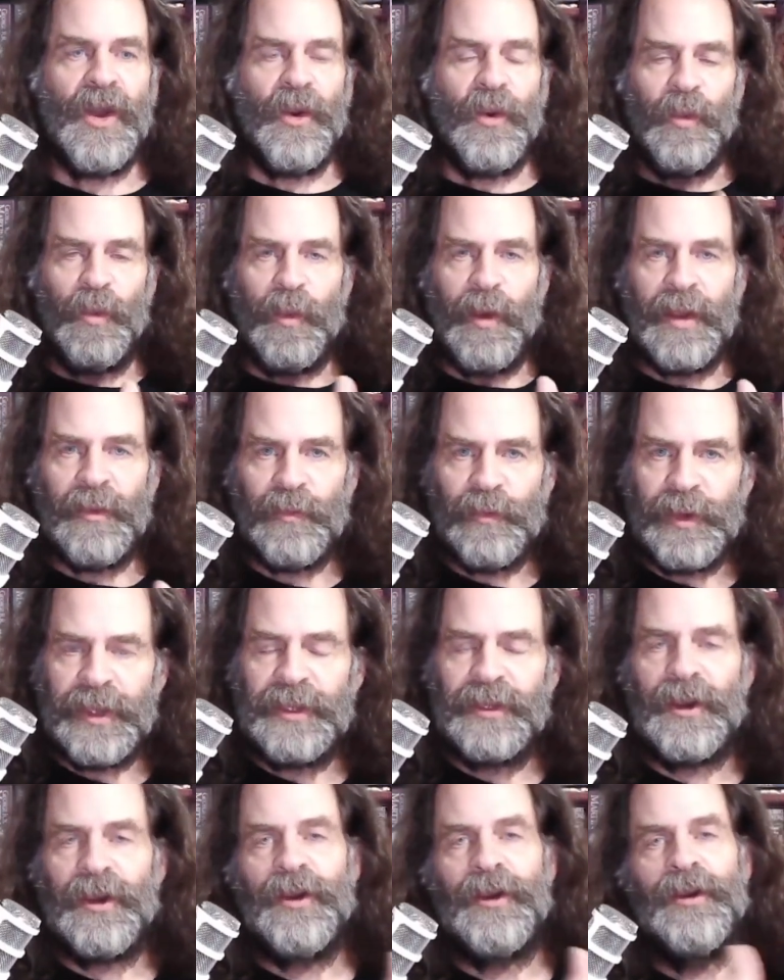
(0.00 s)
When we
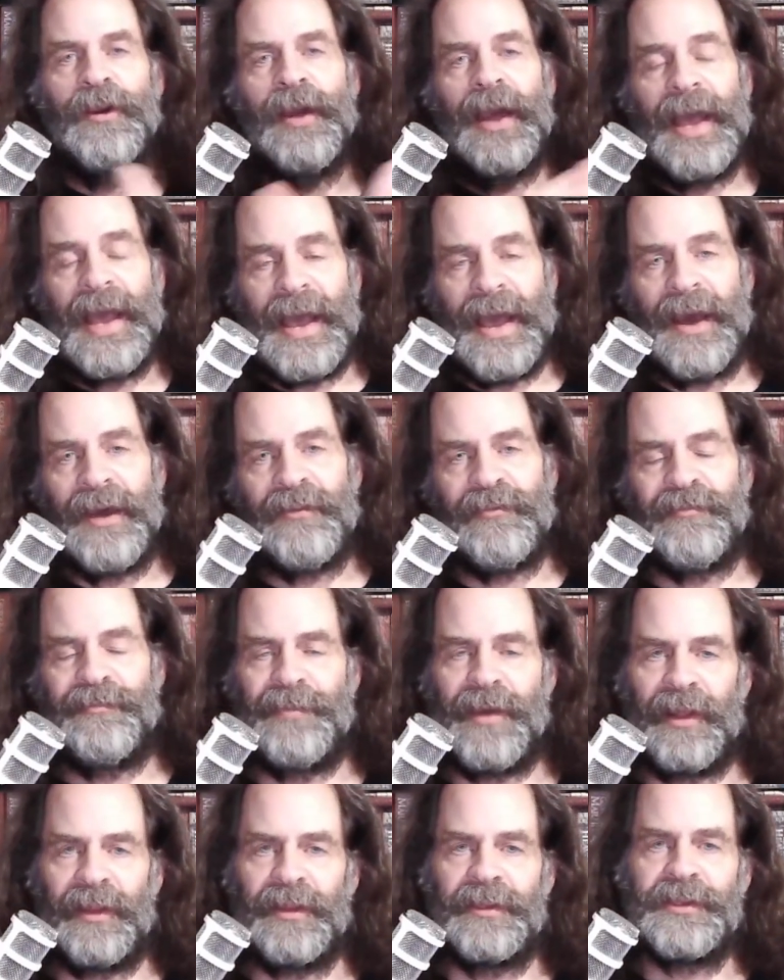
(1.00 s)
go out of
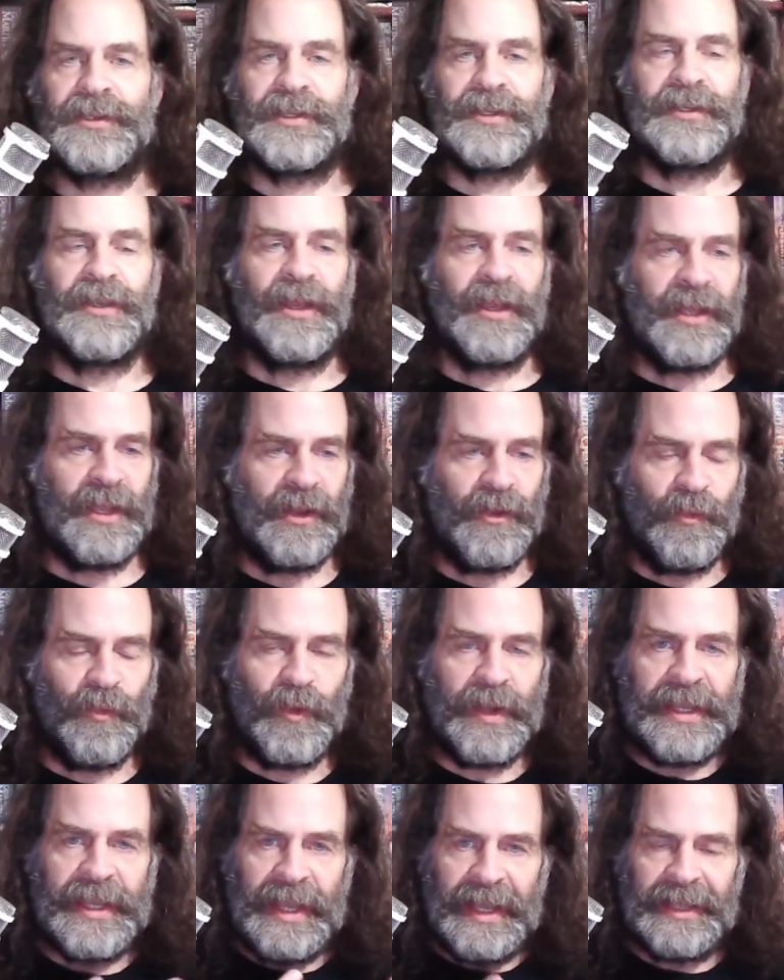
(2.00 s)
balance,
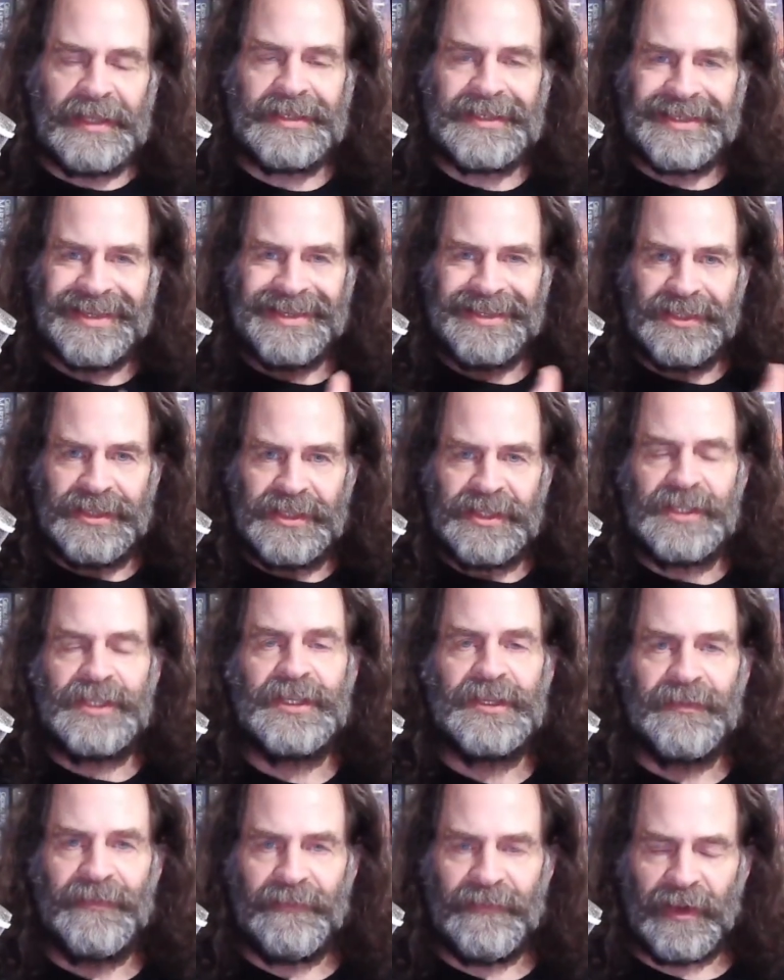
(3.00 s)
we enter
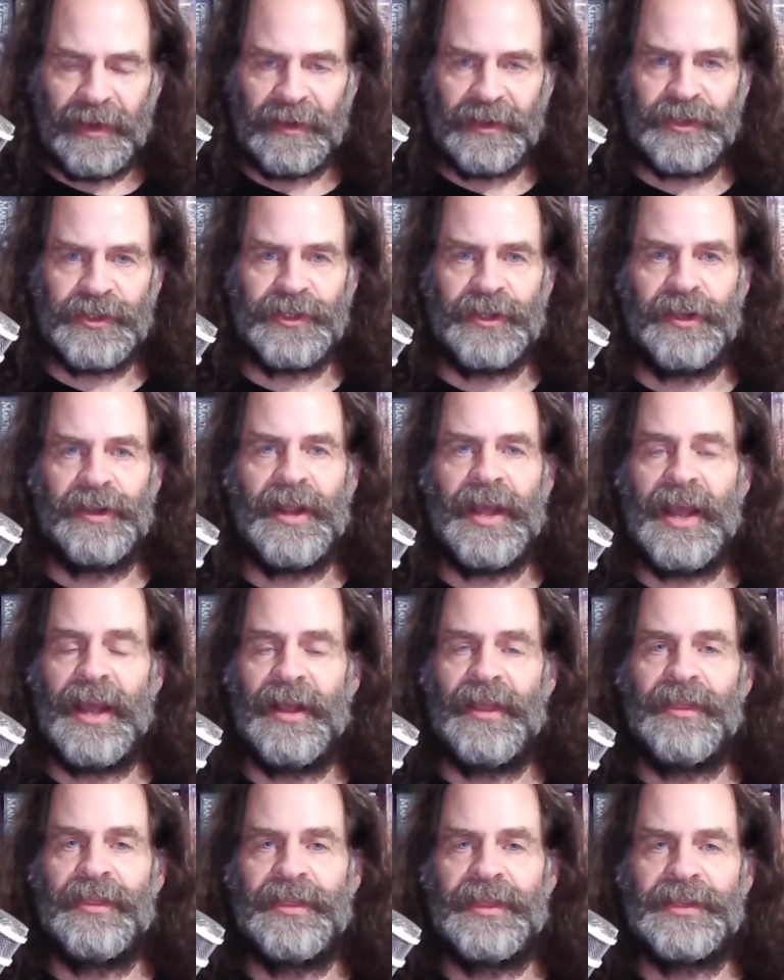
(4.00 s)
dysfunction,
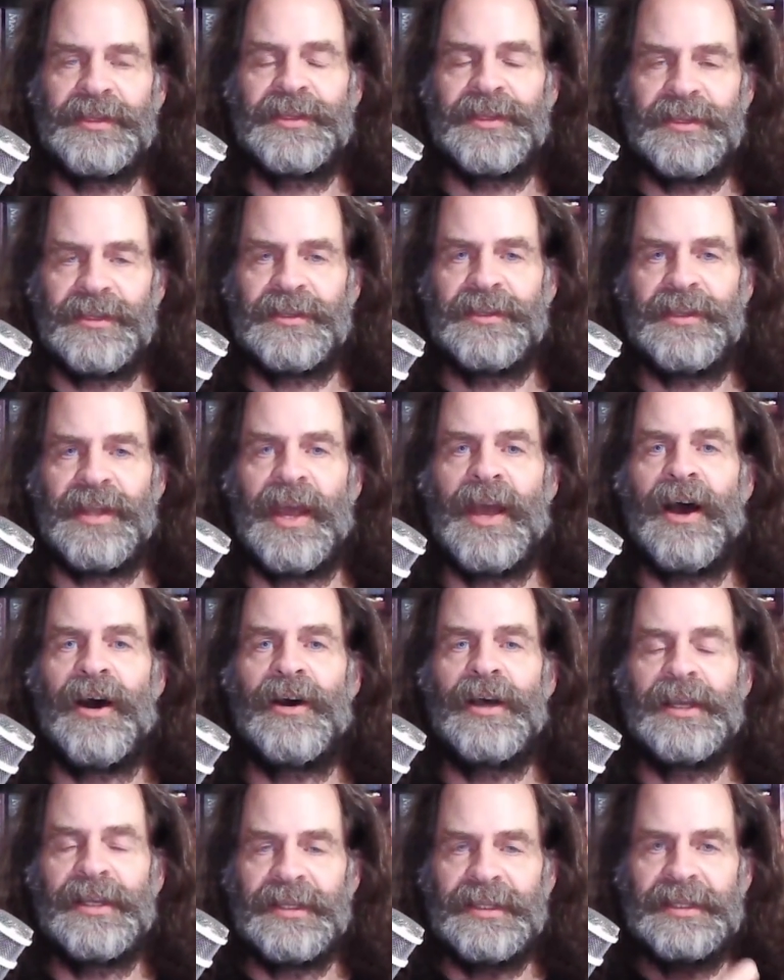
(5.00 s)
and this is now
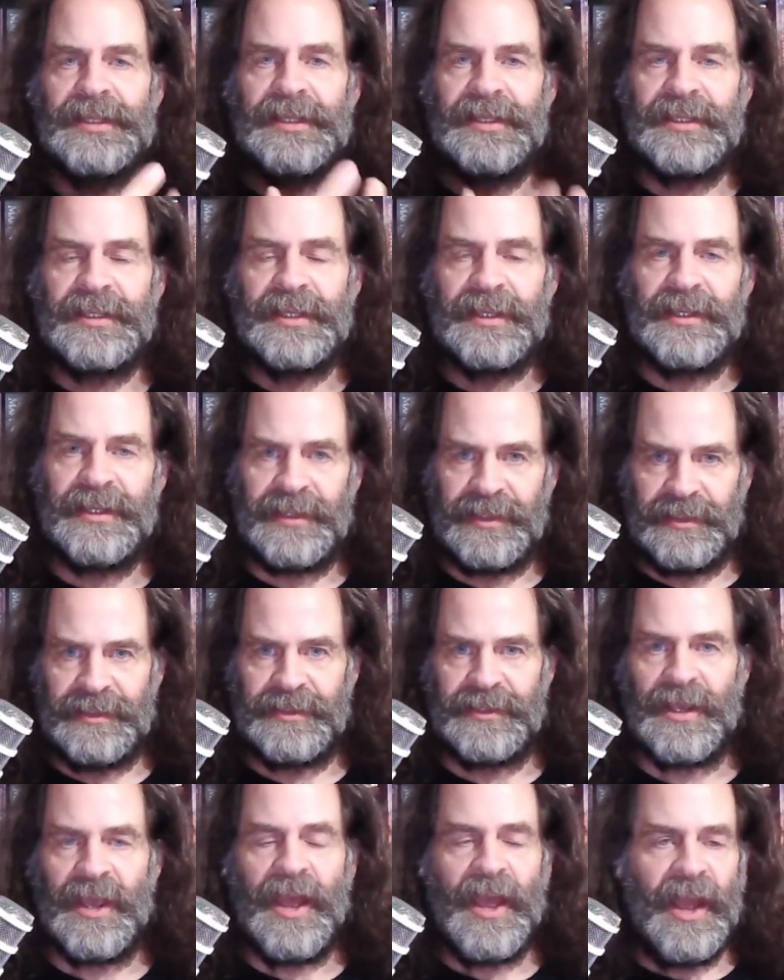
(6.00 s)
disease.